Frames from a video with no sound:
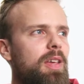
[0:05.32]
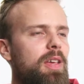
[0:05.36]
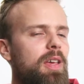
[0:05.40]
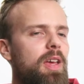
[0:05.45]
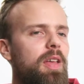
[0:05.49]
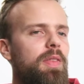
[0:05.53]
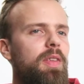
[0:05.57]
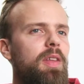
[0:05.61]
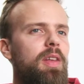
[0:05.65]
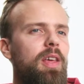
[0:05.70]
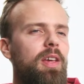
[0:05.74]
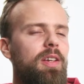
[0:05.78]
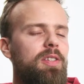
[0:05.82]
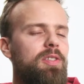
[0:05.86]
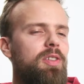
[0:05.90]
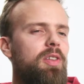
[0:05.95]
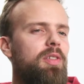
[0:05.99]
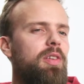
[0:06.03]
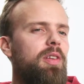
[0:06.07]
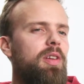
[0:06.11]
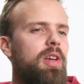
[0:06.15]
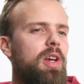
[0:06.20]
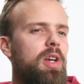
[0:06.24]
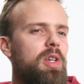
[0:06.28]
Yeah, the next
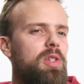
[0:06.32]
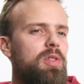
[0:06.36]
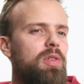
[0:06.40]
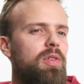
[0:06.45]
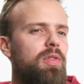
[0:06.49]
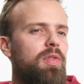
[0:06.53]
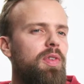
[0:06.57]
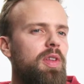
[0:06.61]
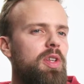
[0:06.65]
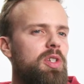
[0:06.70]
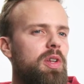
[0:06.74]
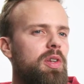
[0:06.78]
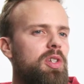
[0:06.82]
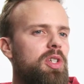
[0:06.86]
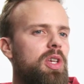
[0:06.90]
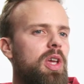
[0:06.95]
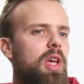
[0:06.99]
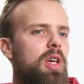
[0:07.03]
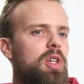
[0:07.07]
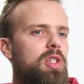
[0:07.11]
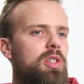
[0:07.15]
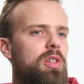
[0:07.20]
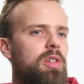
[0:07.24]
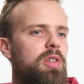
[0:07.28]
hundred years of Finnish
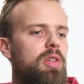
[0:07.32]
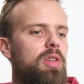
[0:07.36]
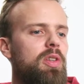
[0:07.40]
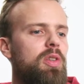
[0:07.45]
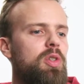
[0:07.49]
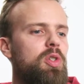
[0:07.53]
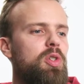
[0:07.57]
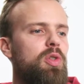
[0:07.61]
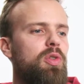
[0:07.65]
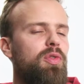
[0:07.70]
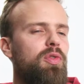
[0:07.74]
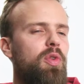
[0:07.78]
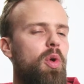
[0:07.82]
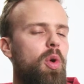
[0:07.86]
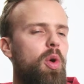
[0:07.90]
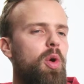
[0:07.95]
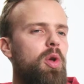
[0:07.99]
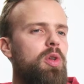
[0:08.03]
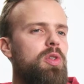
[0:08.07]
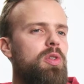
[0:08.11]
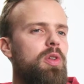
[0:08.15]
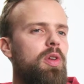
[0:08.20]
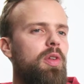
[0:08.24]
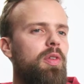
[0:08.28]
education should
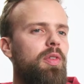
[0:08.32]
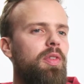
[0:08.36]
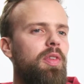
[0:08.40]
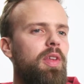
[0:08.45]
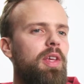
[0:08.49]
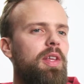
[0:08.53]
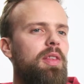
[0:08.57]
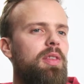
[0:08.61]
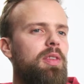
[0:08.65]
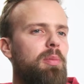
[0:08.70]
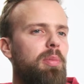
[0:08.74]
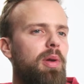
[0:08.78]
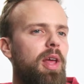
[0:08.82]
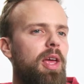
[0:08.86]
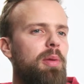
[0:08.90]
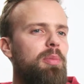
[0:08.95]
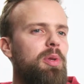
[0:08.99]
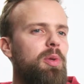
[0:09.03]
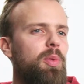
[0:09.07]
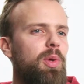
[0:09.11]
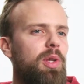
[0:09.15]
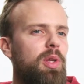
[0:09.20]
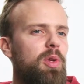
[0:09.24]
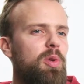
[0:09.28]
focus on the interplay
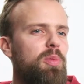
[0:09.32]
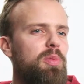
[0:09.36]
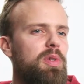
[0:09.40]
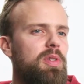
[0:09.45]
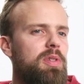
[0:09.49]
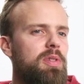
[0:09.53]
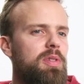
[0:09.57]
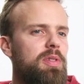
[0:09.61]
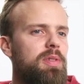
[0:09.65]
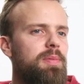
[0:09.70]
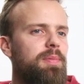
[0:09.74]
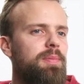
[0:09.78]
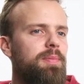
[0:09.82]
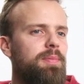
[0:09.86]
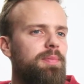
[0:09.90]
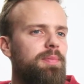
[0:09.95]
between humans.